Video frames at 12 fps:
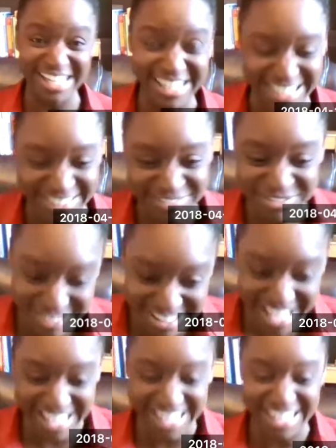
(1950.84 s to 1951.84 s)
good.
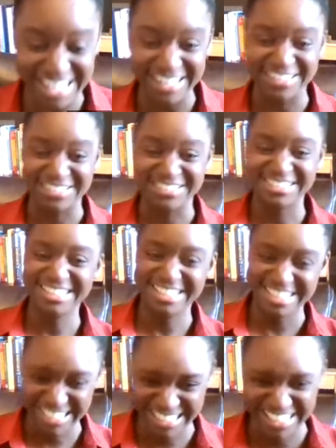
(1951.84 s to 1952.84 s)
Yes, okay.
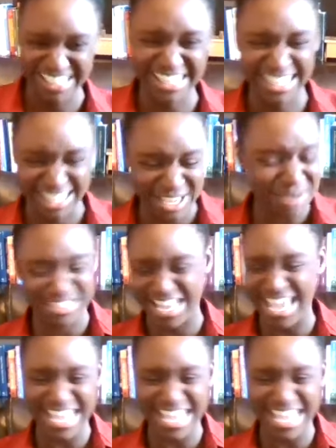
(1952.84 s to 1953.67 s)
Go I'll be it.